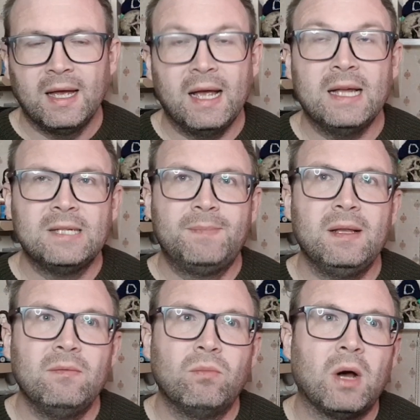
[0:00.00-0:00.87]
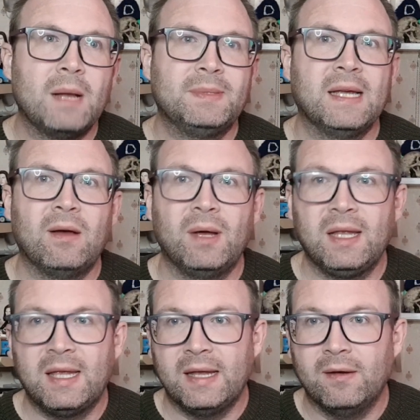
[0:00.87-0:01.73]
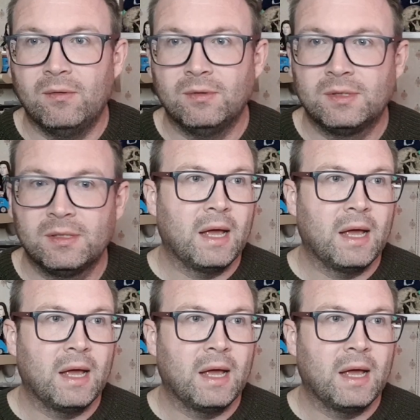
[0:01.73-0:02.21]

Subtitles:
has been wiped out and killed.